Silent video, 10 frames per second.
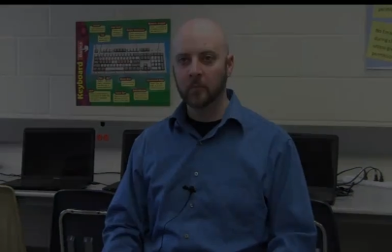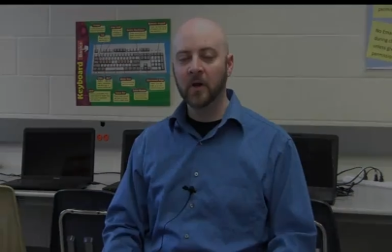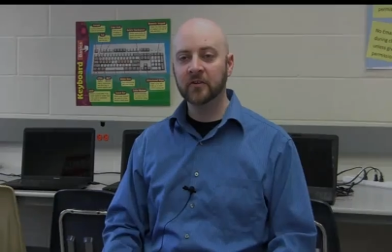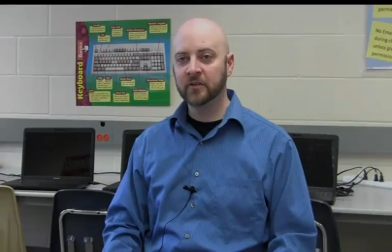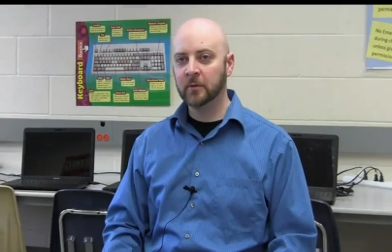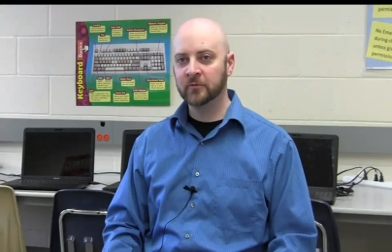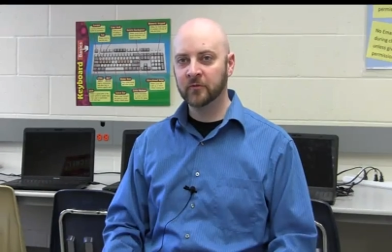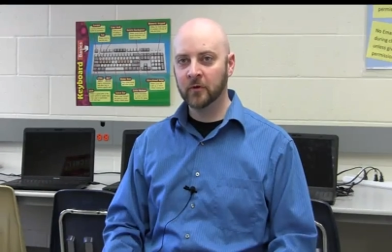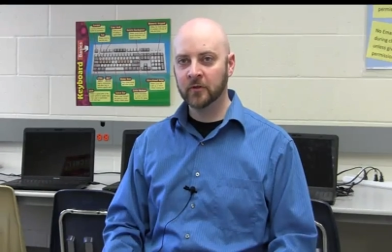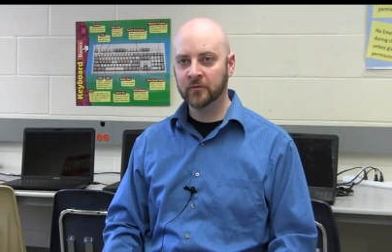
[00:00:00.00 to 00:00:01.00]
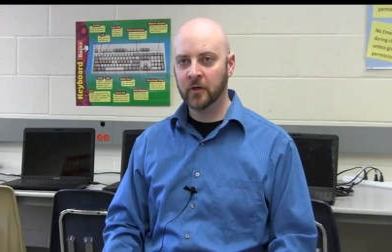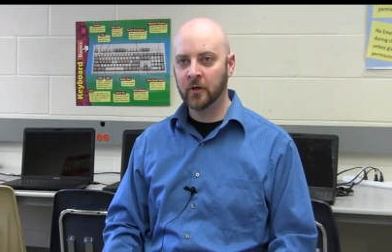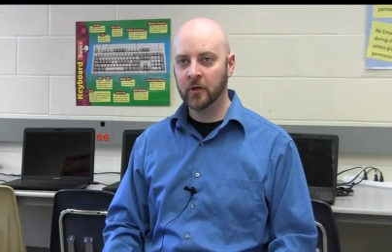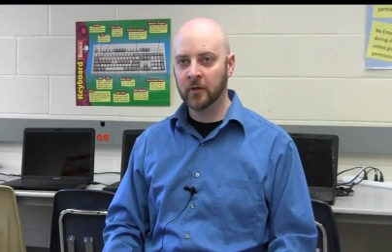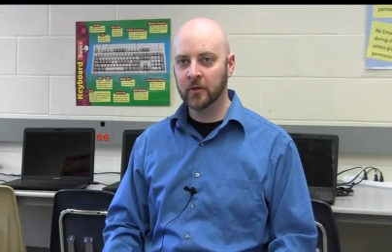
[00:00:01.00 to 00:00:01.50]
BASCOM's focus
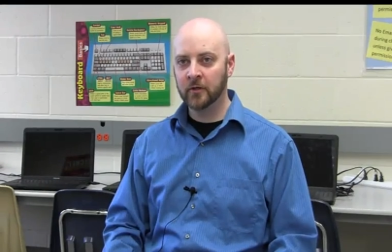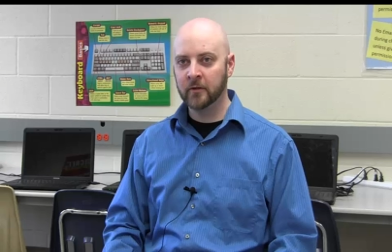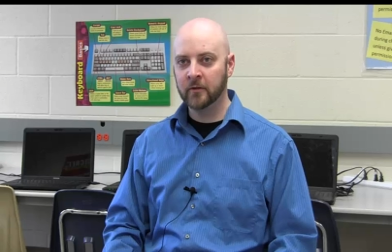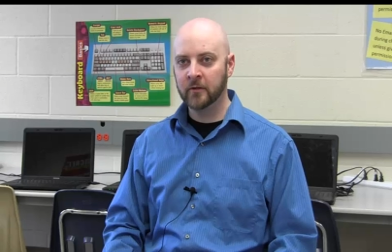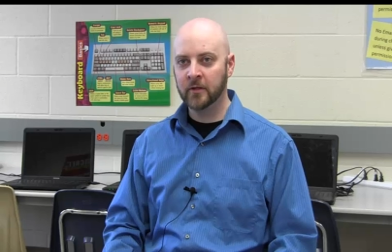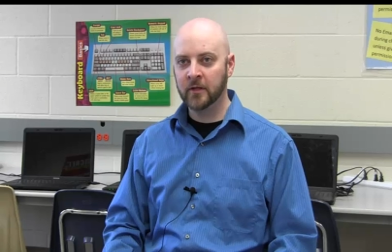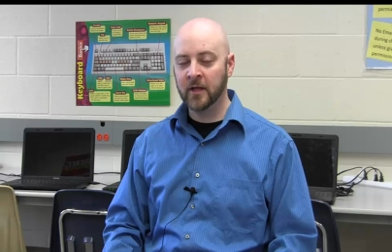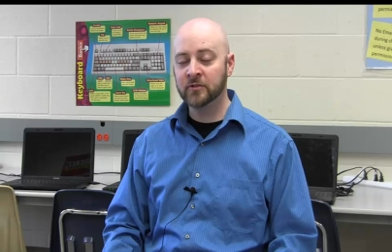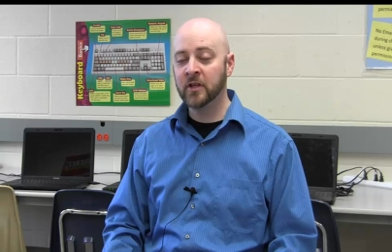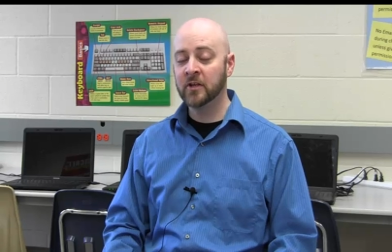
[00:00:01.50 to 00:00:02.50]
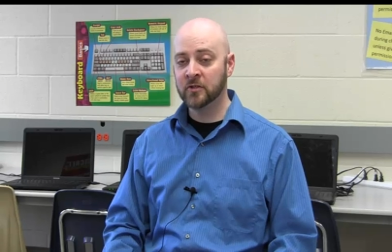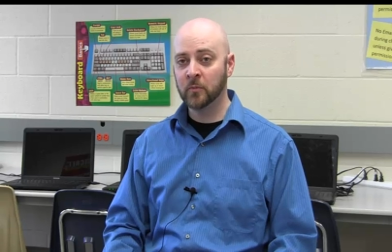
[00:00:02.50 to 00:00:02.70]
on the education